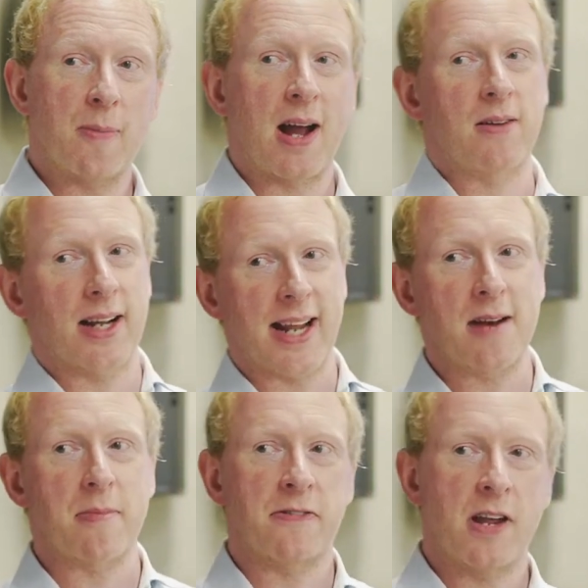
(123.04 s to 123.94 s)
about,
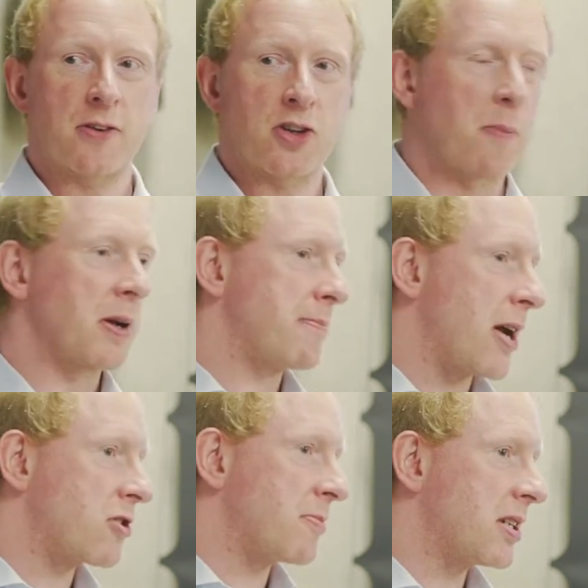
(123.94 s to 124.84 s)
again, my favourite topic,
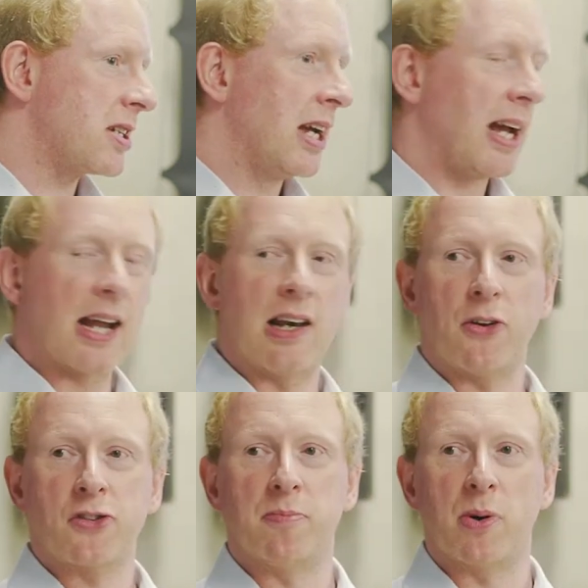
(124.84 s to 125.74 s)
measurement, and
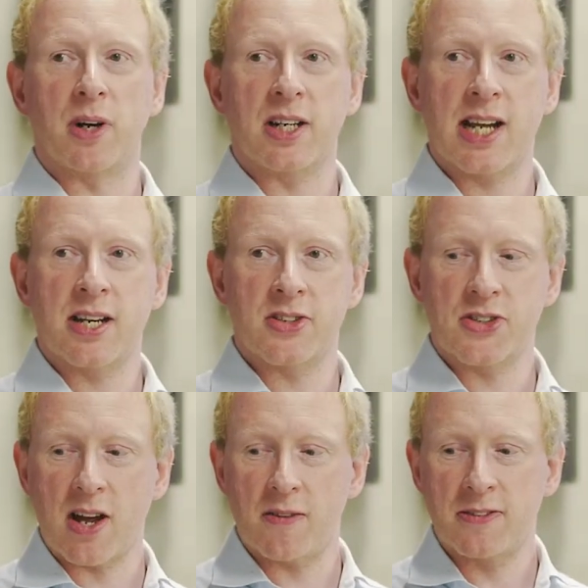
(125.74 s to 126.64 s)
lots of boring data
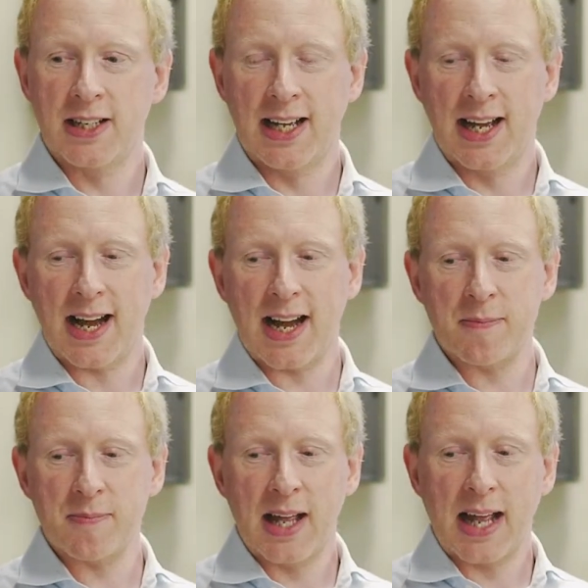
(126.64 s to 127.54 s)
stuff.
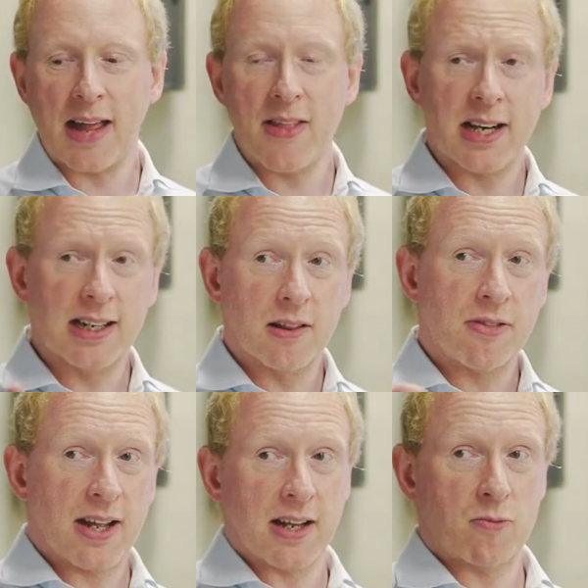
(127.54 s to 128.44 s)
And then a little
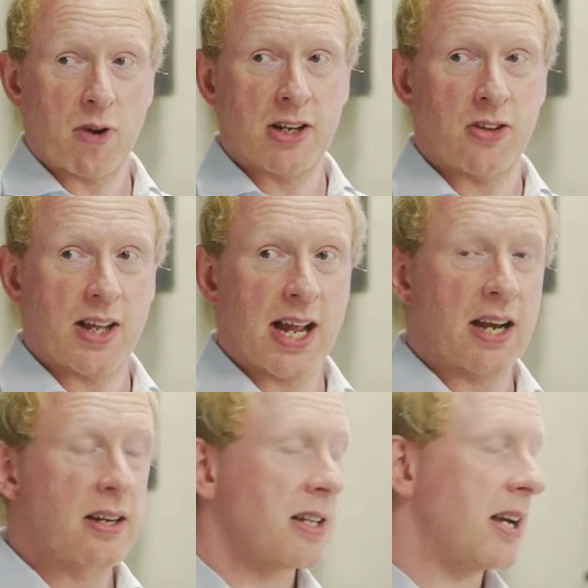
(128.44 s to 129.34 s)
thing right at the
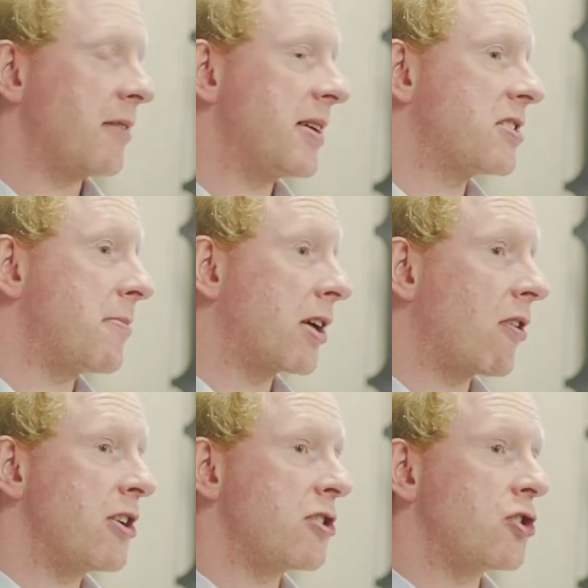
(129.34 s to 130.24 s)
end is a
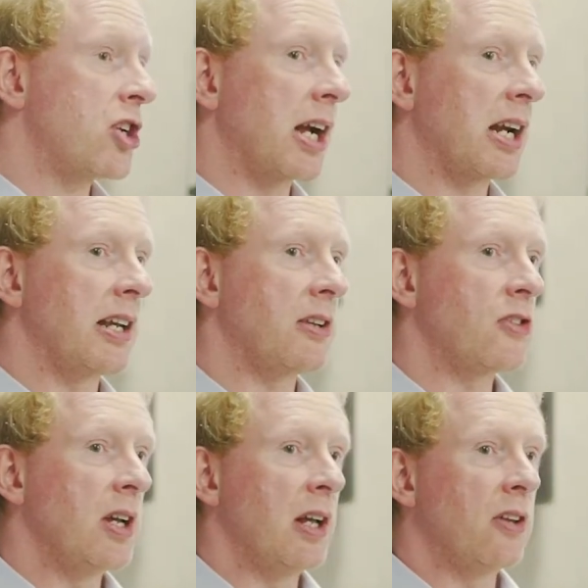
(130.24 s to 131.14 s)
migration checklist.
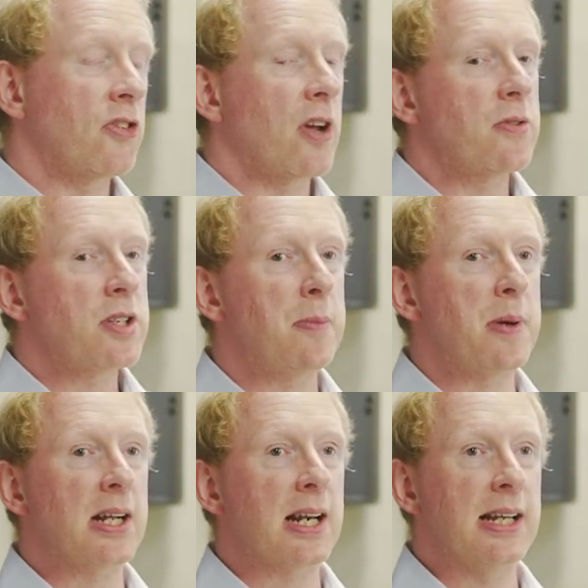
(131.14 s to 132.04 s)
So
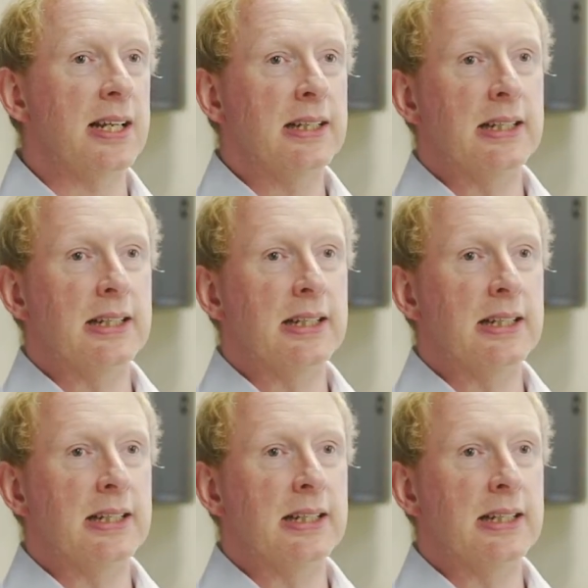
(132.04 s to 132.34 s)
typically